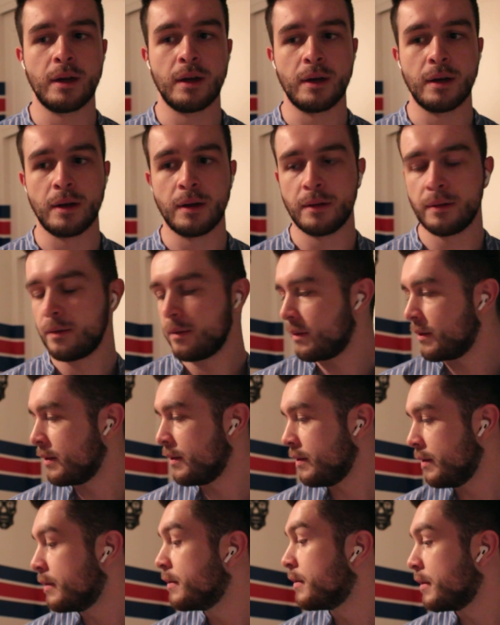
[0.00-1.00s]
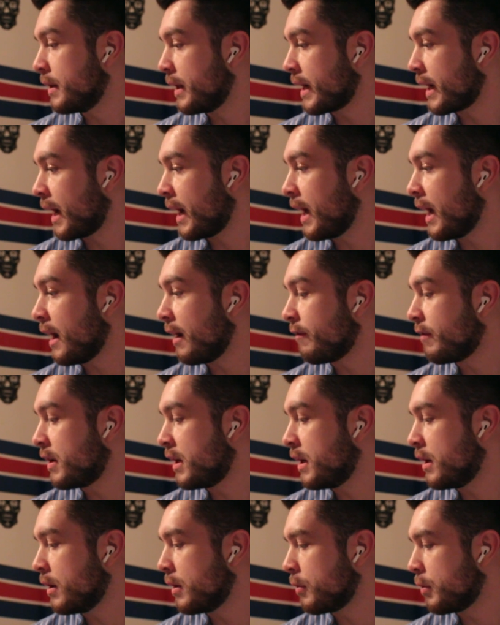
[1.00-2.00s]
I have
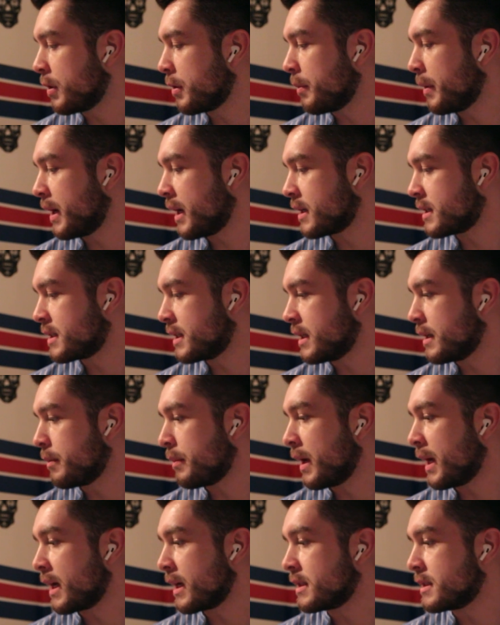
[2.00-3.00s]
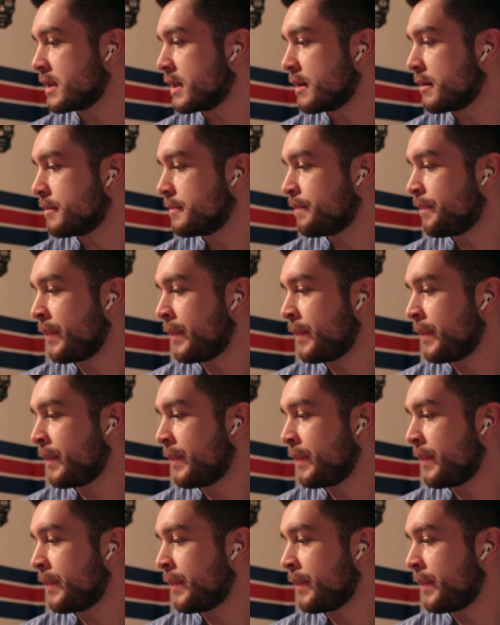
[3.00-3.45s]
here with my extended magazine.